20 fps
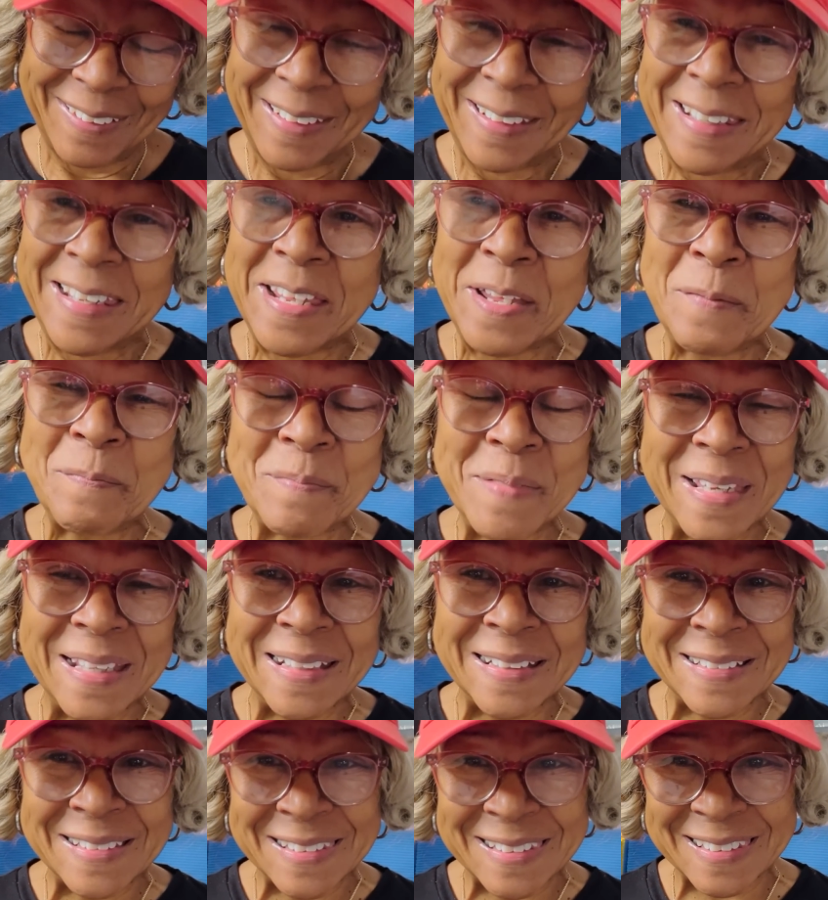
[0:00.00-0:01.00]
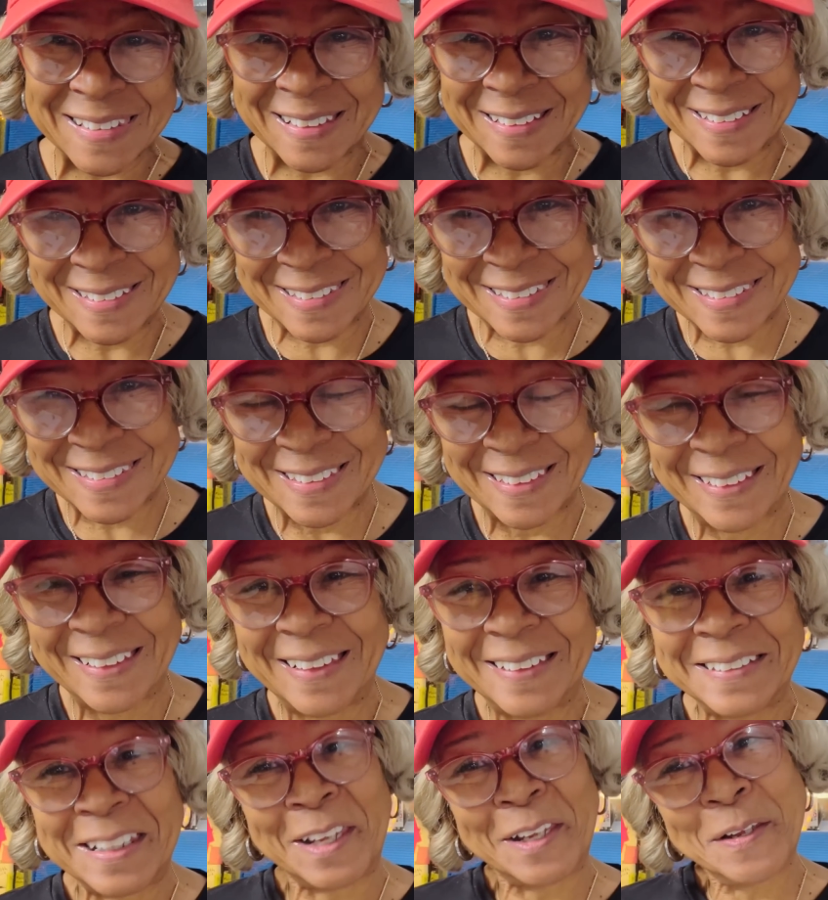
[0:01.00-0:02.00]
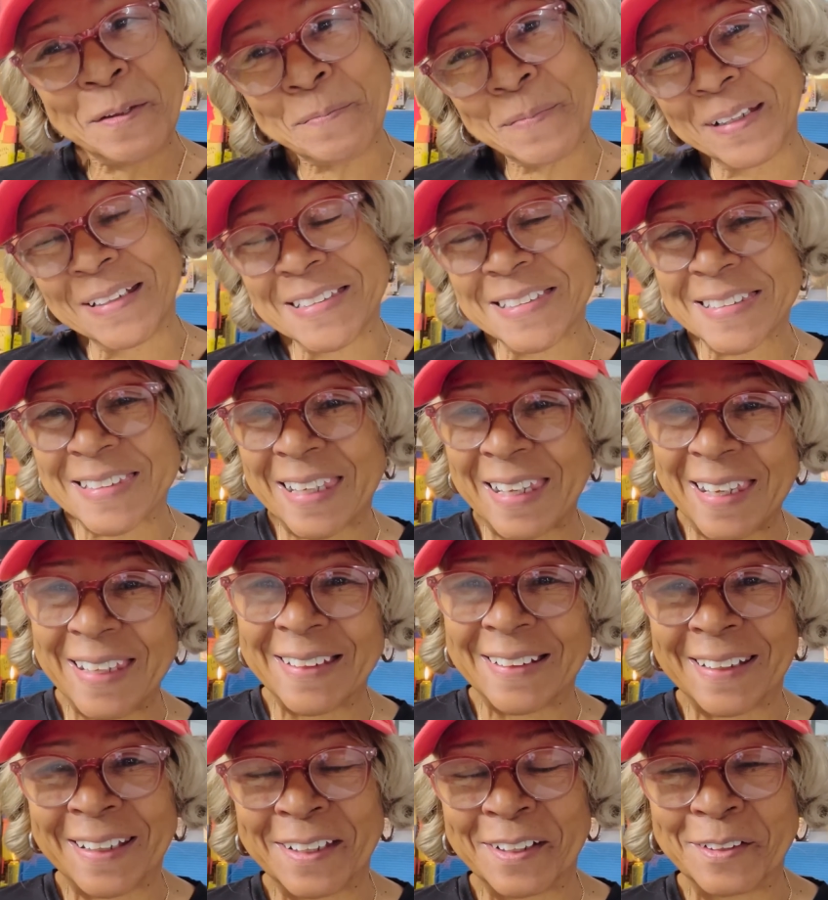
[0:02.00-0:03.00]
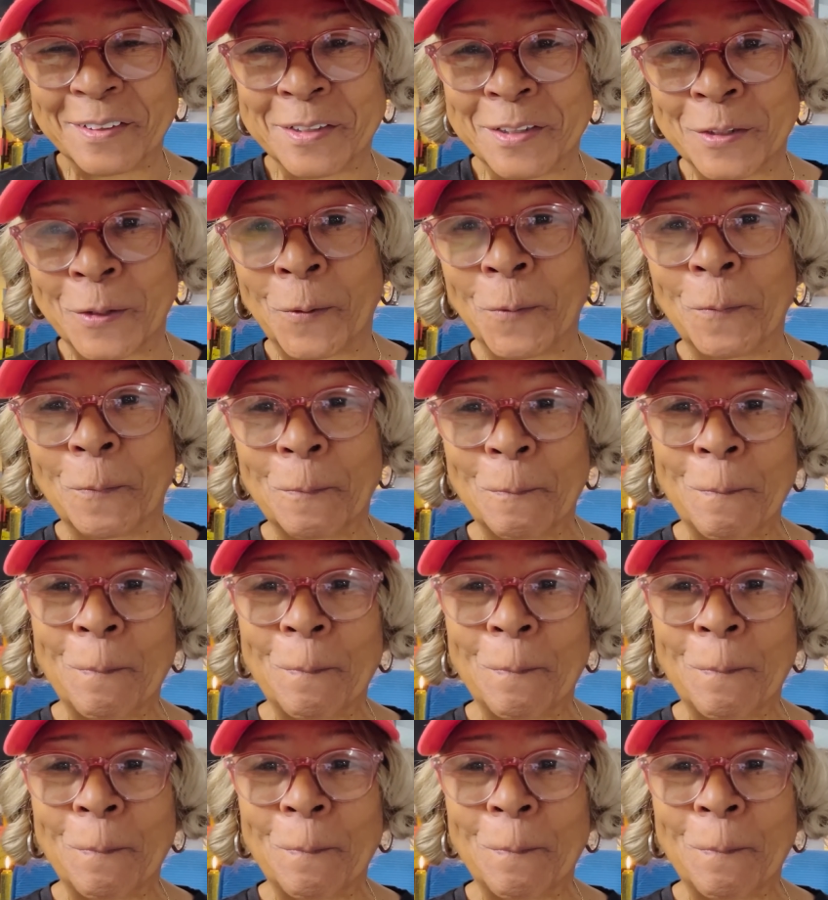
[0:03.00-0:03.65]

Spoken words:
He means this. Now, he may say it like a joke,